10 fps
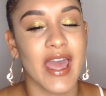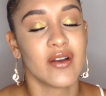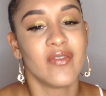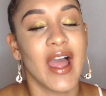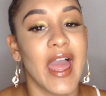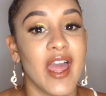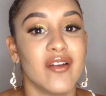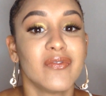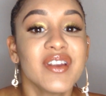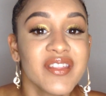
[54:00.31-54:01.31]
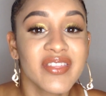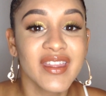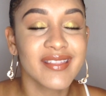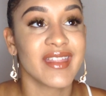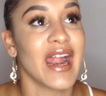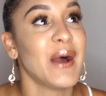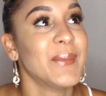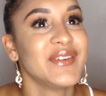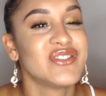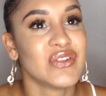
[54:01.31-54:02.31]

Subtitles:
out of everything that I would